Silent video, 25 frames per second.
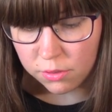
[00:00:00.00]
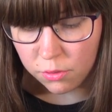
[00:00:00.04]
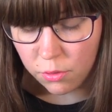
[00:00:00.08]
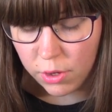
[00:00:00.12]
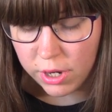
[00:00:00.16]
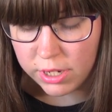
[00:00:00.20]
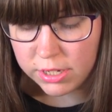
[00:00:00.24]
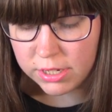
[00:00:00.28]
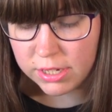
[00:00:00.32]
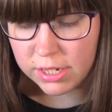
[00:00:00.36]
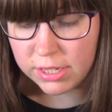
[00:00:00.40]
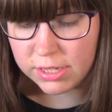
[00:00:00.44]

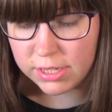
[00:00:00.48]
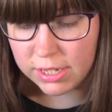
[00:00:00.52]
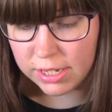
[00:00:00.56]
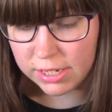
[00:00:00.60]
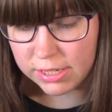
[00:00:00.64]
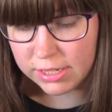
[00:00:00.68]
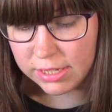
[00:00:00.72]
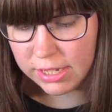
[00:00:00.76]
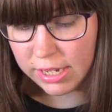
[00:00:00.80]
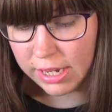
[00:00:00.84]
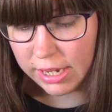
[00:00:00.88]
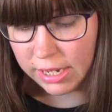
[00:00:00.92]
Question
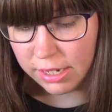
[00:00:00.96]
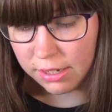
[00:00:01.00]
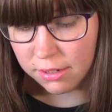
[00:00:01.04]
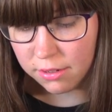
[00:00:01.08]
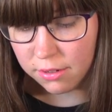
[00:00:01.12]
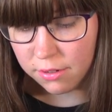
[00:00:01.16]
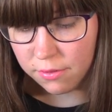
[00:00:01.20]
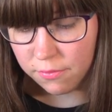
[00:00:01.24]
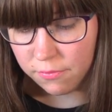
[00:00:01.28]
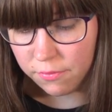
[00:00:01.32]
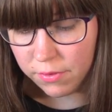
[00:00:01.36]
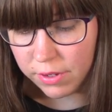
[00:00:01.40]
16.
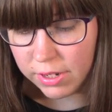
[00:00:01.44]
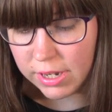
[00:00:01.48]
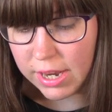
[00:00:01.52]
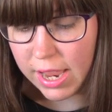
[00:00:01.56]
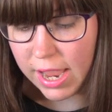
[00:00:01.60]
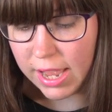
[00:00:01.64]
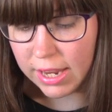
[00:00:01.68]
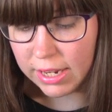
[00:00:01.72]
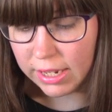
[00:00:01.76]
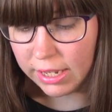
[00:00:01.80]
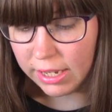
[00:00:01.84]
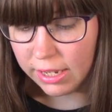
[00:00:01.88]

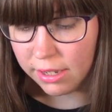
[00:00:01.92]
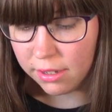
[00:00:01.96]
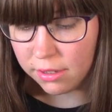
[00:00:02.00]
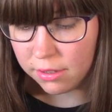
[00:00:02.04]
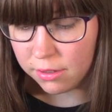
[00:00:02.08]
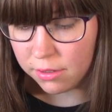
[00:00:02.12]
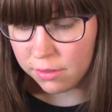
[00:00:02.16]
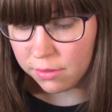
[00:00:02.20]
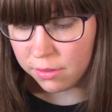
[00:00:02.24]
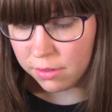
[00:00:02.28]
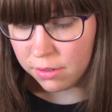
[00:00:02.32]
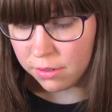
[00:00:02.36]
Finale.
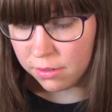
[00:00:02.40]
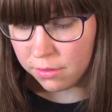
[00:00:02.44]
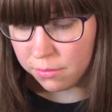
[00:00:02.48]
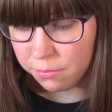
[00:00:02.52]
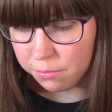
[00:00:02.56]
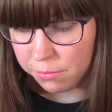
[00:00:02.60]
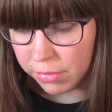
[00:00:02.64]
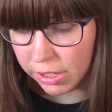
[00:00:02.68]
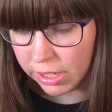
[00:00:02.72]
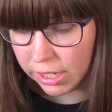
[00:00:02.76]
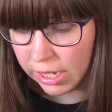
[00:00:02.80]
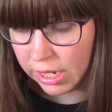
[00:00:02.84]

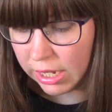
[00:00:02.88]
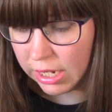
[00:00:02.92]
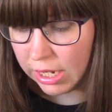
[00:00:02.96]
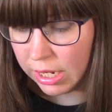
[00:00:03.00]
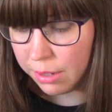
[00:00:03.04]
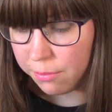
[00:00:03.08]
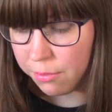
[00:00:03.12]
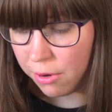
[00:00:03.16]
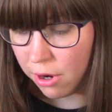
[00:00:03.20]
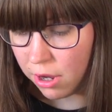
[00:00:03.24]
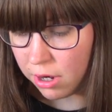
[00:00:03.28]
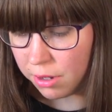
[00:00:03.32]

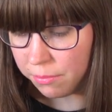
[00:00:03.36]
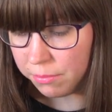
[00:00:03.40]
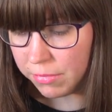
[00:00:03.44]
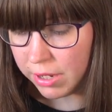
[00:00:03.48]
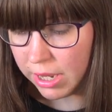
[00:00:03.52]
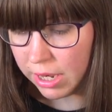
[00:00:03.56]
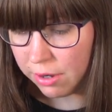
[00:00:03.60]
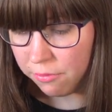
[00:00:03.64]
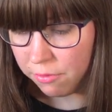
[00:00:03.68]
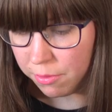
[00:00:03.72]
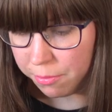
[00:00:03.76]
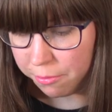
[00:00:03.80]
Bikini Bottom
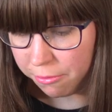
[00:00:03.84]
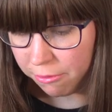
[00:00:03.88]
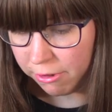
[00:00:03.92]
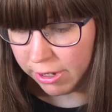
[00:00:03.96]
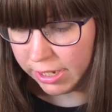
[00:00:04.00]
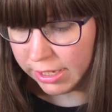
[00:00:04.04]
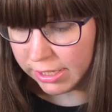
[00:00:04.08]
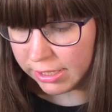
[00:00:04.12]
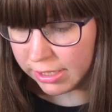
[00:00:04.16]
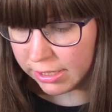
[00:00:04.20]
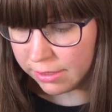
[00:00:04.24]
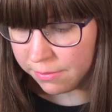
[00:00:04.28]
Day
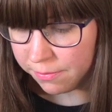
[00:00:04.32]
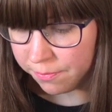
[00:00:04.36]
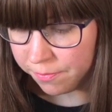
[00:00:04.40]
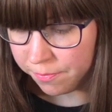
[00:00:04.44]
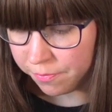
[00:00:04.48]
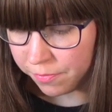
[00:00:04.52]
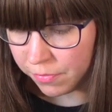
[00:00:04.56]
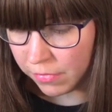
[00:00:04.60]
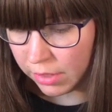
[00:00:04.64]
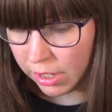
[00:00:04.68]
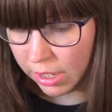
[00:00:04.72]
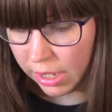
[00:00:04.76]
Reprise.
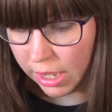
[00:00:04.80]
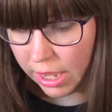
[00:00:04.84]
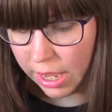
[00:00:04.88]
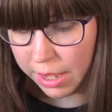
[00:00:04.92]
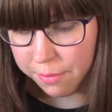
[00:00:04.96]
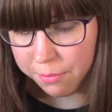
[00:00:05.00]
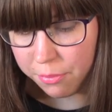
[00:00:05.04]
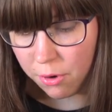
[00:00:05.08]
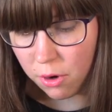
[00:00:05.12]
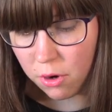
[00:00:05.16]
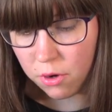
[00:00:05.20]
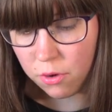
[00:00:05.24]

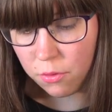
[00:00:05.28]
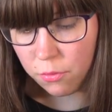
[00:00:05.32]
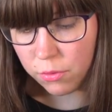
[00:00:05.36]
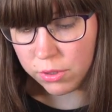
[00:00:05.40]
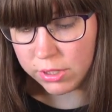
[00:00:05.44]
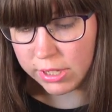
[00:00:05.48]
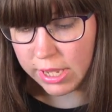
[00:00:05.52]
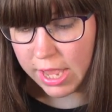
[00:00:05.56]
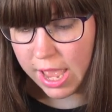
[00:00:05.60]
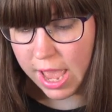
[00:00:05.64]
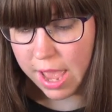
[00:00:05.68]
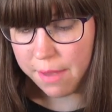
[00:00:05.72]
A book
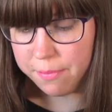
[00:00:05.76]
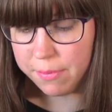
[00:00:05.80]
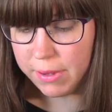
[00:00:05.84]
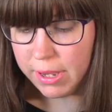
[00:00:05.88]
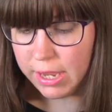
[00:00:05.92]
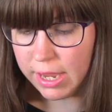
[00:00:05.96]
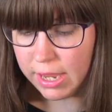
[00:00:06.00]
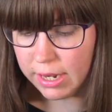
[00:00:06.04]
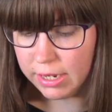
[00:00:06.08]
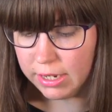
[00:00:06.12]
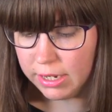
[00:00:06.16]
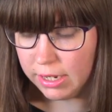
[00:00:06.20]
with a
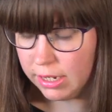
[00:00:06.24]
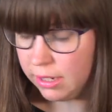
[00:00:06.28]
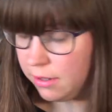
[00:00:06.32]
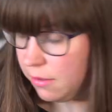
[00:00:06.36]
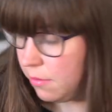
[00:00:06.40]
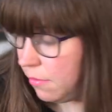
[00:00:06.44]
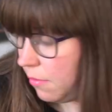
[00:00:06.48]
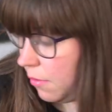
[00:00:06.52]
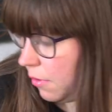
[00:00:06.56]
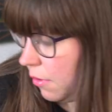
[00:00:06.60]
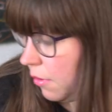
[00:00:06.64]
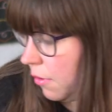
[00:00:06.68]
happy ending.